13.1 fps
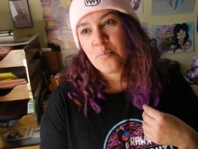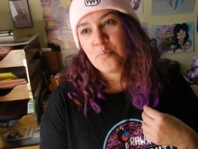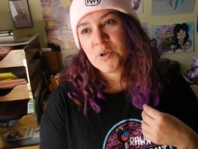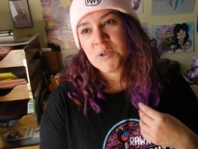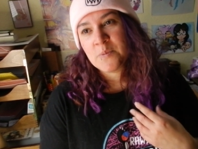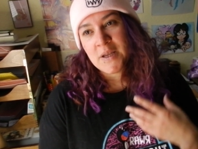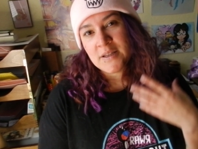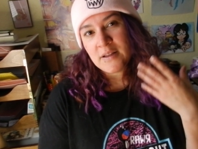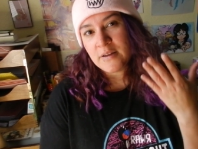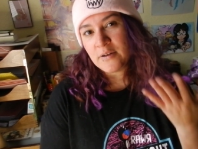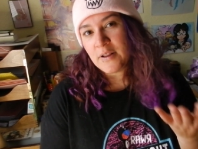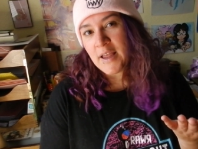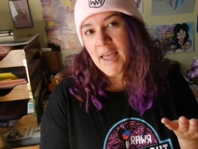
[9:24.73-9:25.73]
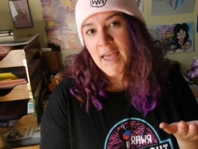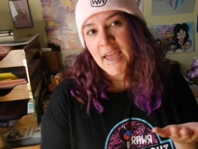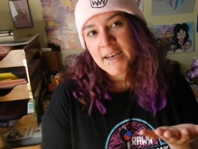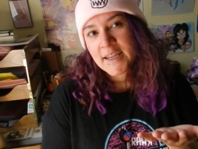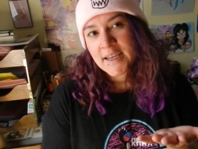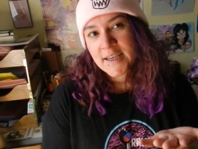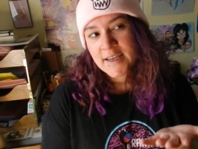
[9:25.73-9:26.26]
spend a little
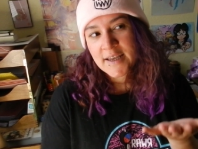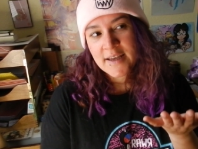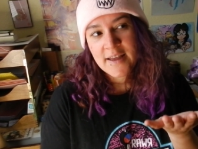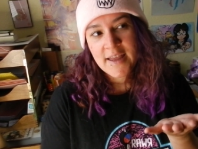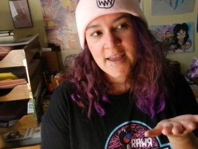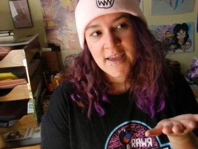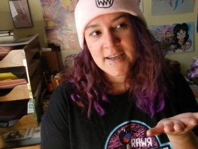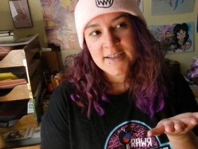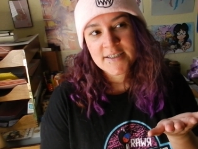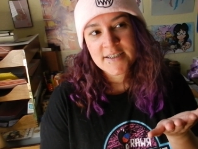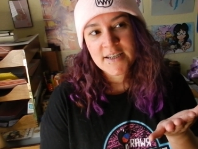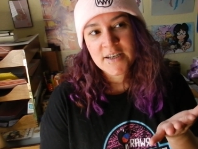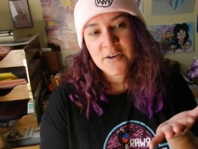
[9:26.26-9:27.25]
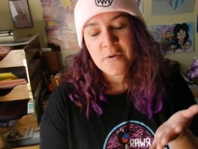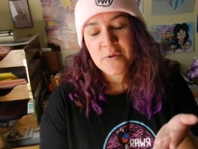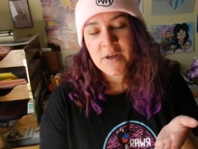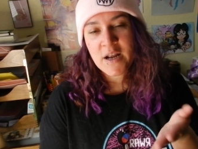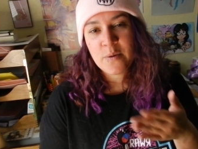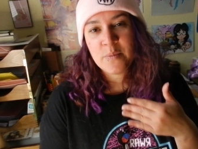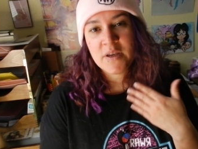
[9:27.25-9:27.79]
ahead and know
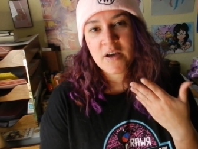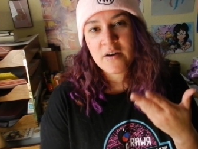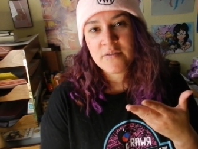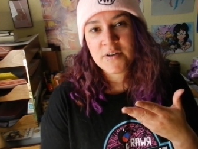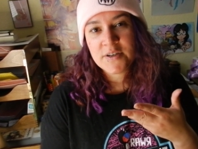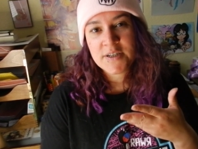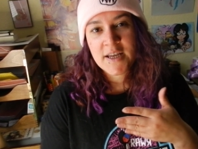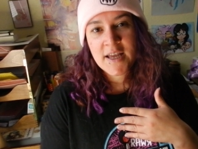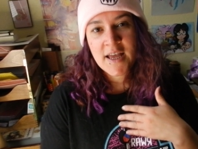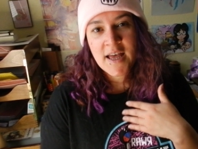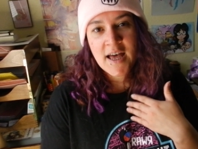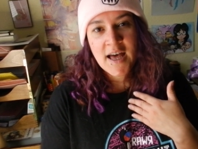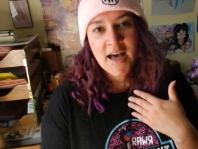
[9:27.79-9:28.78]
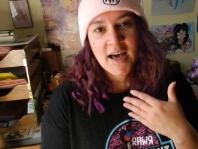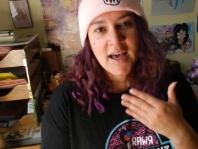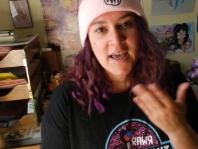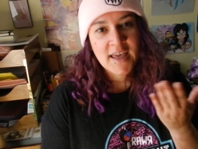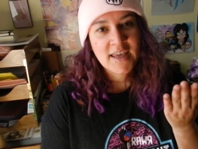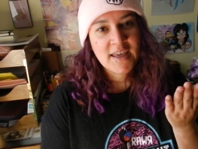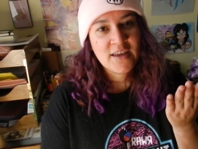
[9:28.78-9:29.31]
that I'll be covered.
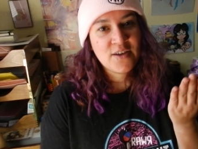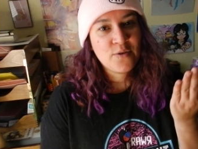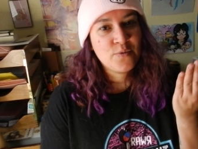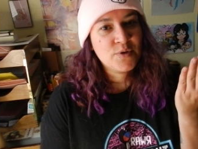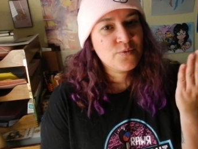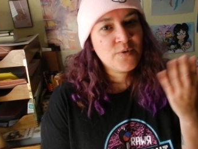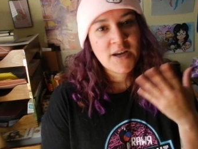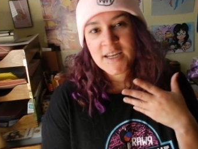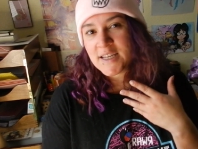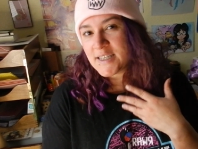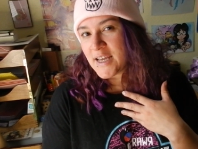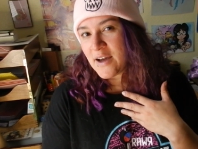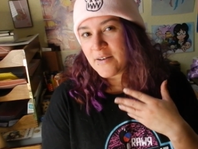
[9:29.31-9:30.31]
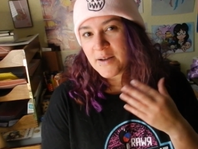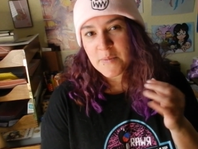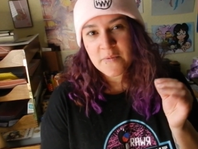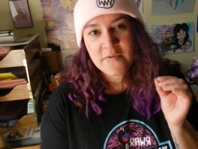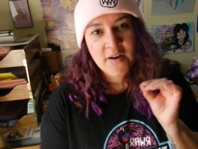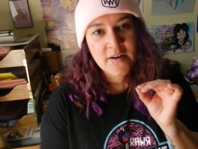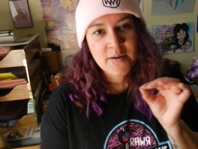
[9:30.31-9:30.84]
I was writing it down. I'm a
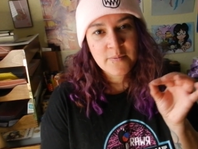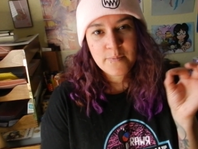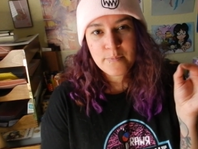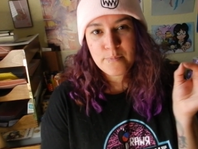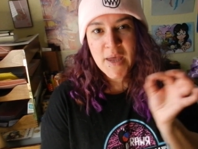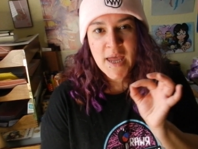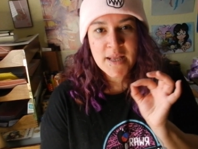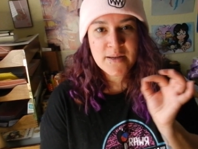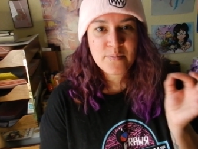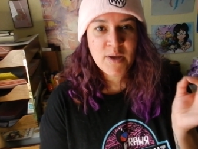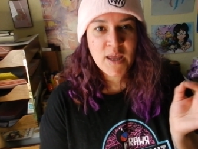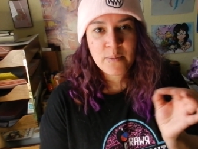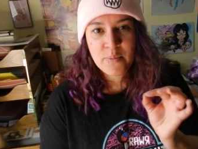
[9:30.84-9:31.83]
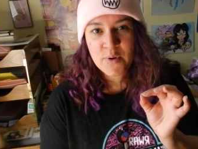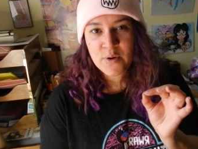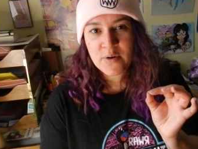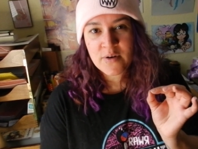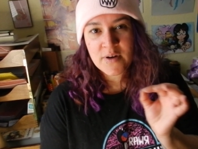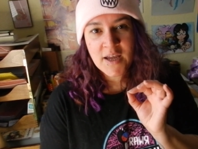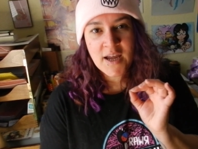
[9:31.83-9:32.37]
very pen and
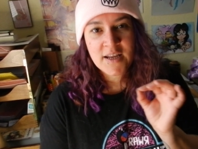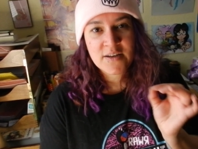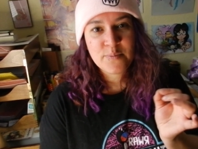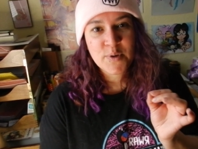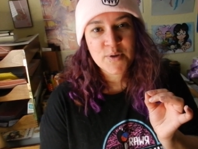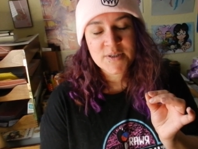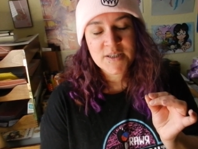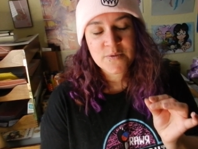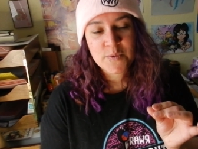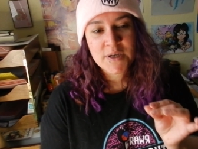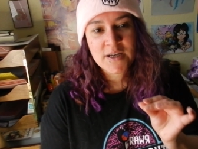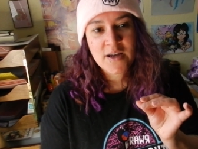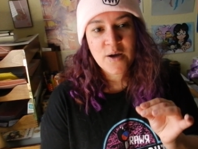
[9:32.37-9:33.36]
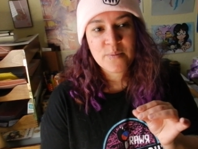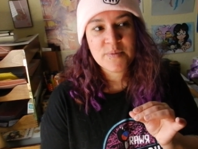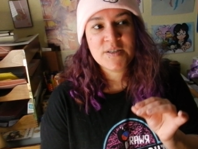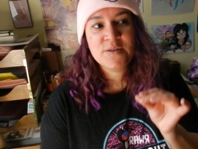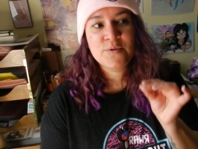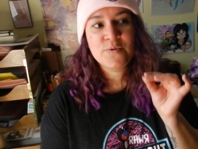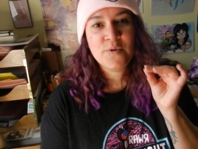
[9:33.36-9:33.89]
paper kind of person when it
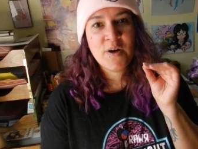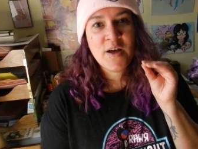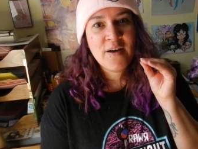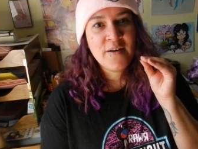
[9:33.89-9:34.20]
comes to